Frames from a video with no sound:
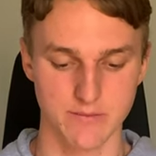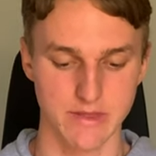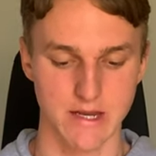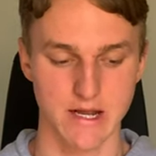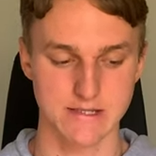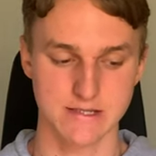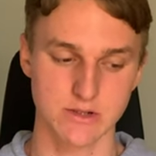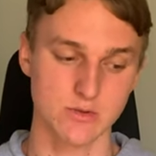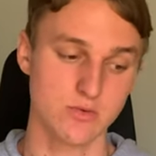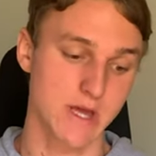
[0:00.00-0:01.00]
but then I
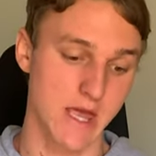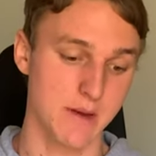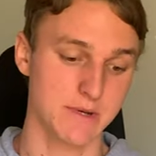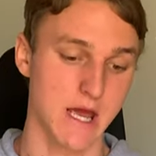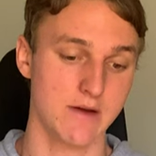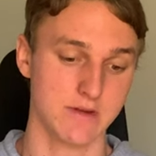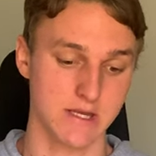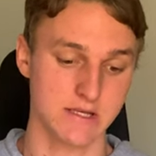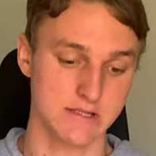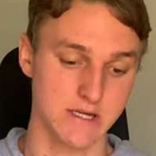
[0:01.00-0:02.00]
still kept having
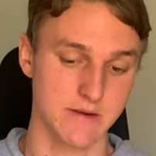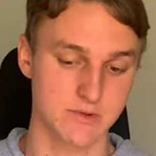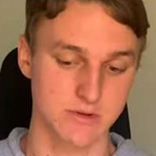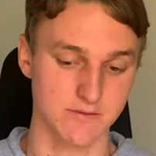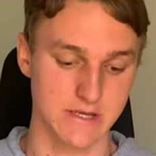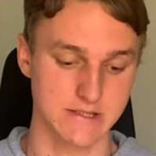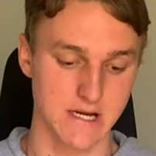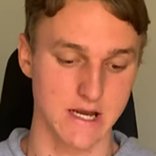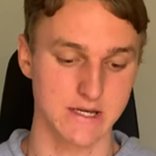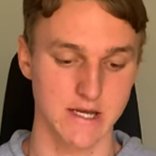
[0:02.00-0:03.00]
these dips of these
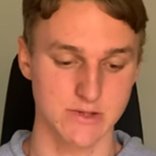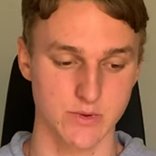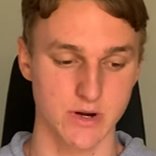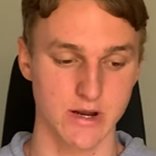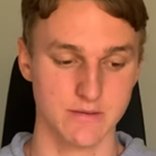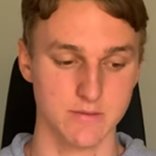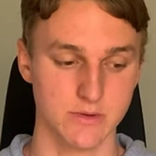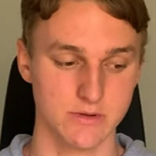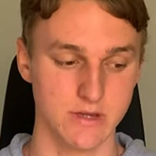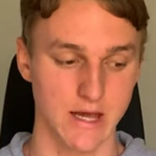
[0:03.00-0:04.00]
down days where I
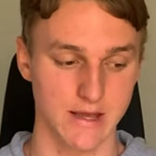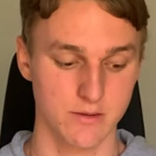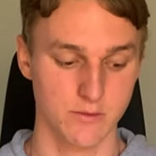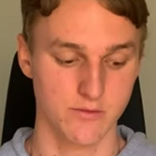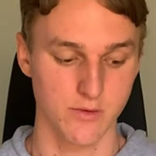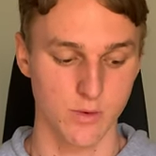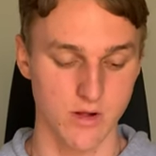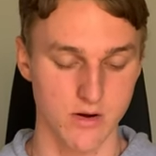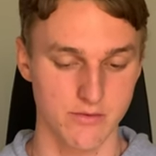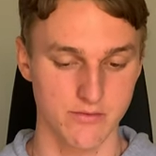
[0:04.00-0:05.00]
would like fall
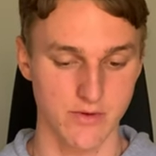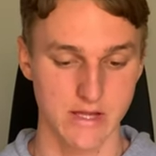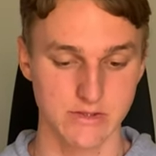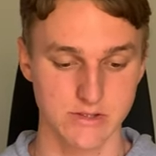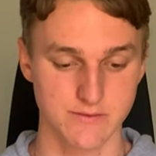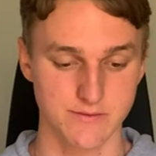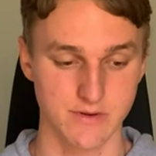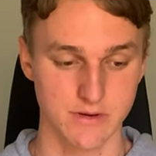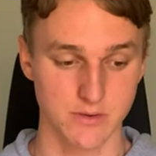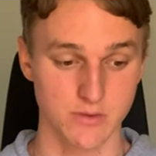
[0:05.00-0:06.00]
off and just
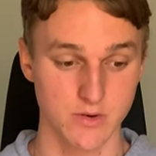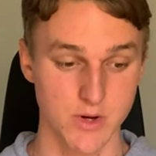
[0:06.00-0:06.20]
feel